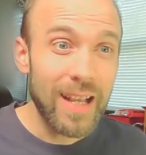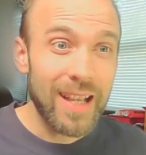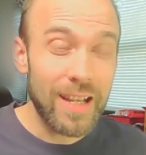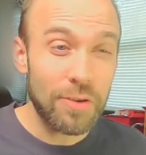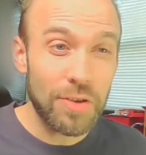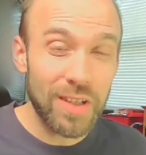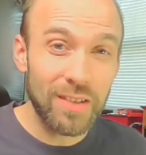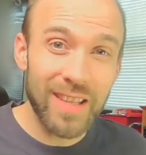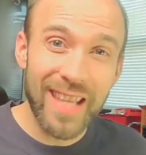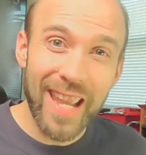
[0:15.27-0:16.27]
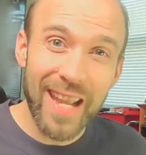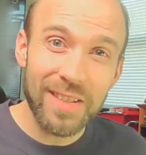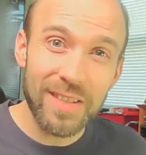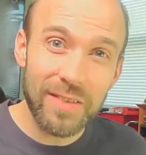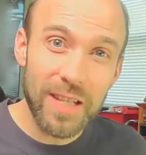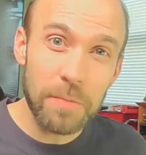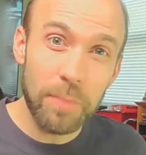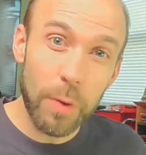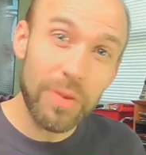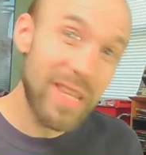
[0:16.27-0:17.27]
interestingly, the answer is
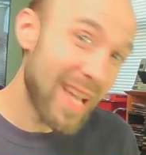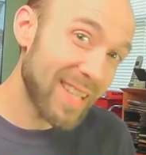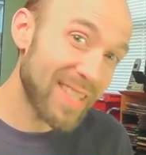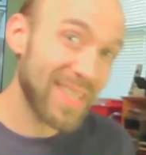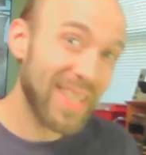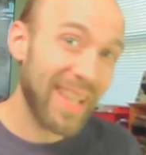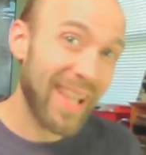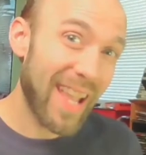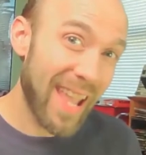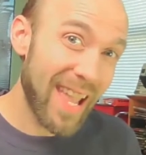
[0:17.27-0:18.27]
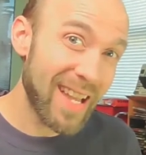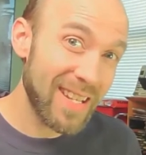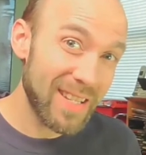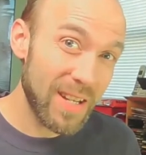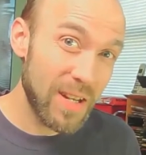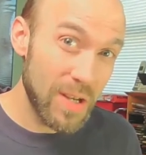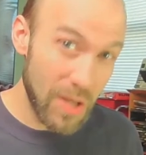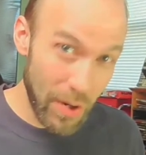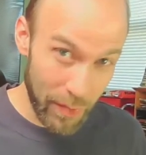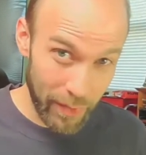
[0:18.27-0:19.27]
both yes and
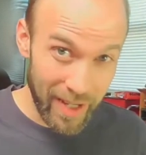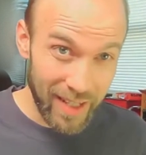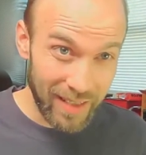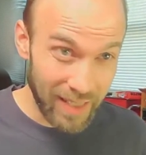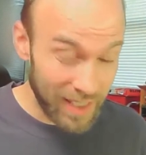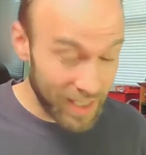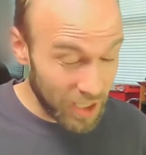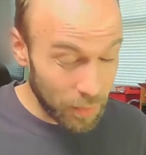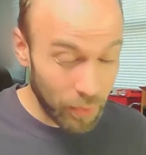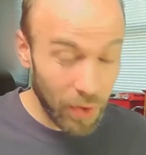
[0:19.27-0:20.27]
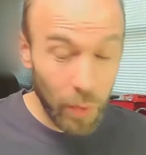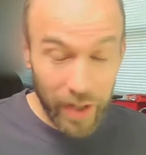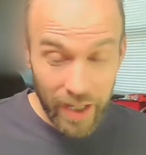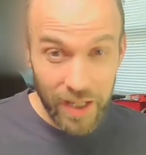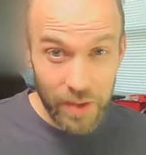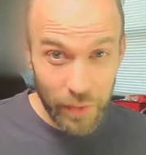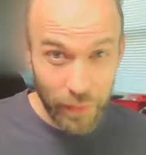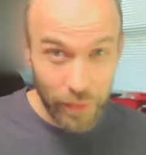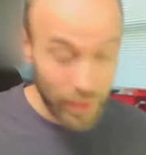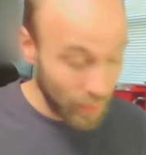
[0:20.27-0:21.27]
no. Let's explore what it can do
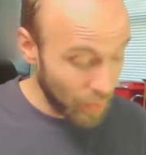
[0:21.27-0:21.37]
for you